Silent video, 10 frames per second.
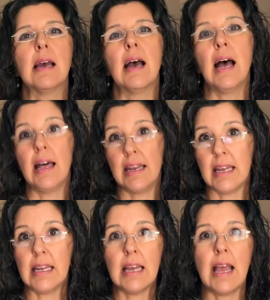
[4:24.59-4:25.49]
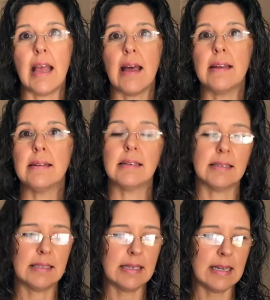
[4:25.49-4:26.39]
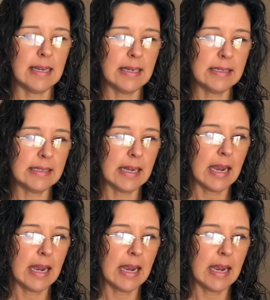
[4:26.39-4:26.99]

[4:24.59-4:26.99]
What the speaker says: honey and seeds